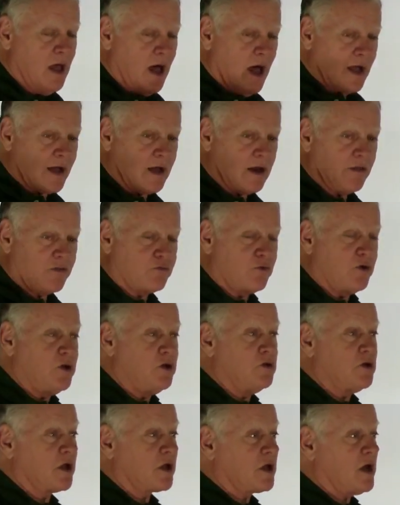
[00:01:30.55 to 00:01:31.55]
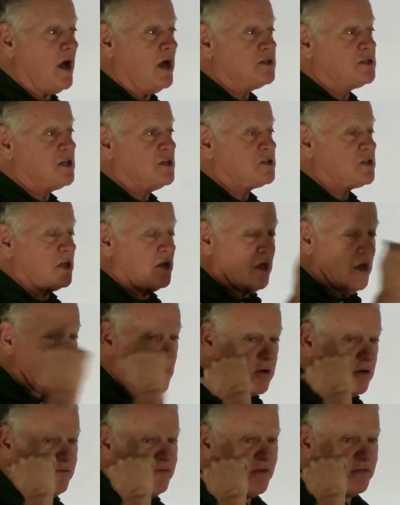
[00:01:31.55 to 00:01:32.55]
I got a 3-unit consist and
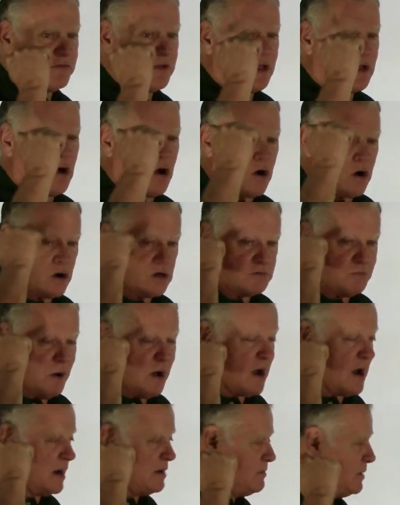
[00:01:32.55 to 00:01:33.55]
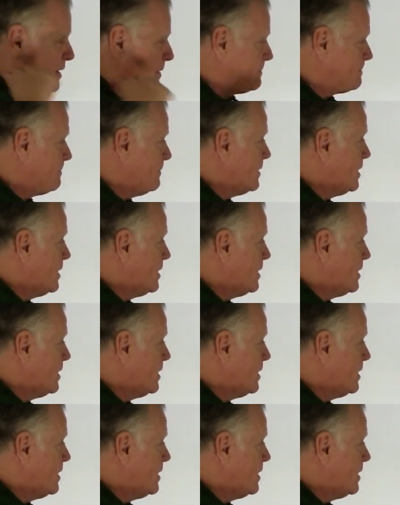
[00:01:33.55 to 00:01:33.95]
150 cars behind me.